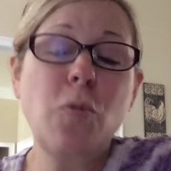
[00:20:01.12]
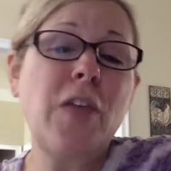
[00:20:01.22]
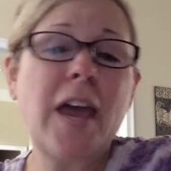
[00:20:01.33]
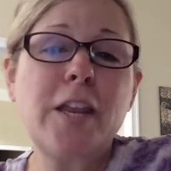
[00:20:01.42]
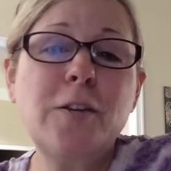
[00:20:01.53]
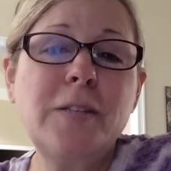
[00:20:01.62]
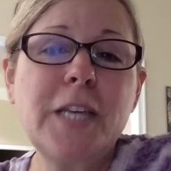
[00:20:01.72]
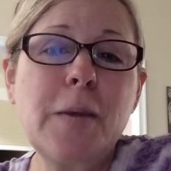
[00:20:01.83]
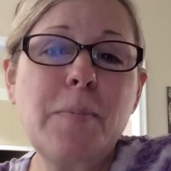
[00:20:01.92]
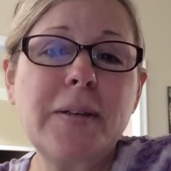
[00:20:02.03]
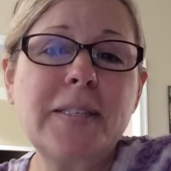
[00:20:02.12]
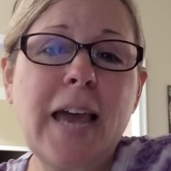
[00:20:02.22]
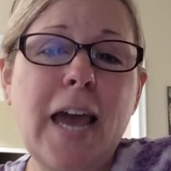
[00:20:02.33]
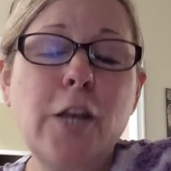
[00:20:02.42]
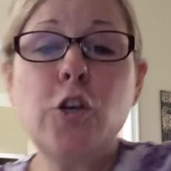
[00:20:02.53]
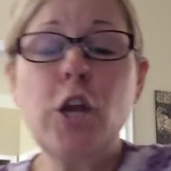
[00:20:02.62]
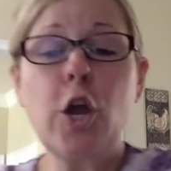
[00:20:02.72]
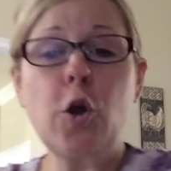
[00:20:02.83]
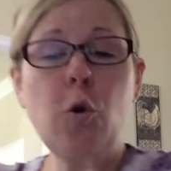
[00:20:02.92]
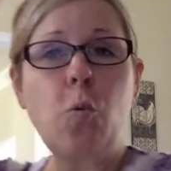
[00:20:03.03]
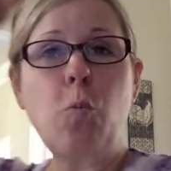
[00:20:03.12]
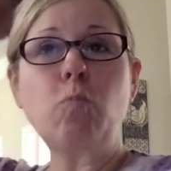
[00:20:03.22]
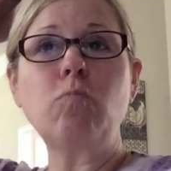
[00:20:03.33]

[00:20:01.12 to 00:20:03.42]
that Eusebius had, you know,